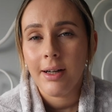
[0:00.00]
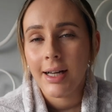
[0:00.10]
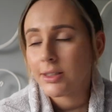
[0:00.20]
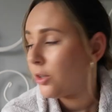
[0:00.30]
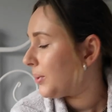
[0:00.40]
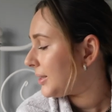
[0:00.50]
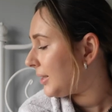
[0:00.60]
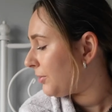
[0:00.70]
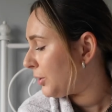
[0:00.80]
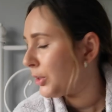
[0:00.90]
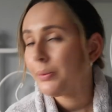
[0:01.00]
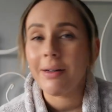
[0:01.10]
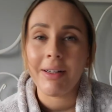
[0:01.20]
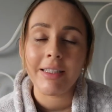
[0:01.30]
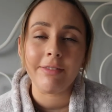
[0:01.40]
As always, if you do
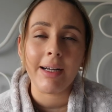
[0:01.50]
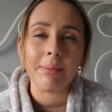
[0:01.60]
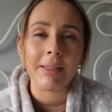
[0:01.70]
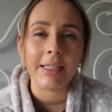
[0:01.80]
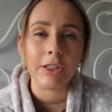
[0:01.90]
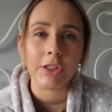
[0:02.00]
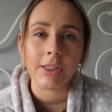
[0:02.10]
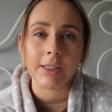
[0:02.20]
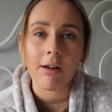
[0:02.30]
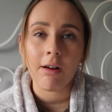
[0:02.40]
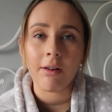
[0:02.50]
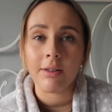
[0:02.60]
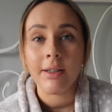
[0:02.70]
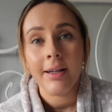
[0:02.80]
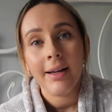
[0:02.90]
have any recommendations
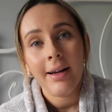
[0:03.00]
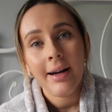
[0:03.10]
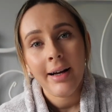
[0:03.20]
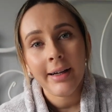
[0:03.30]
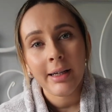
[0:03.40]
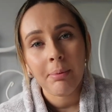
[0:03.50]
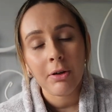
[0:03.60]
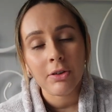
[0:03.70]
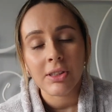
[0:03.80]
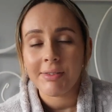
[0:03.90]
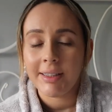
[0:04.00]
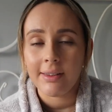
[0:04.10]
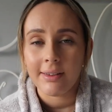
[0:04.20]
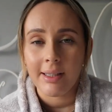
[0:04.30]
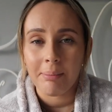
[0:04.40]
on hair care products or
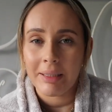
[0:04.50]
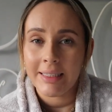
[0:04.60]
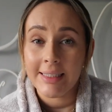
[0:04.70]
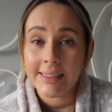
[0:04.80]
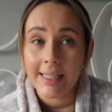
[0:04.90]
anything like that, please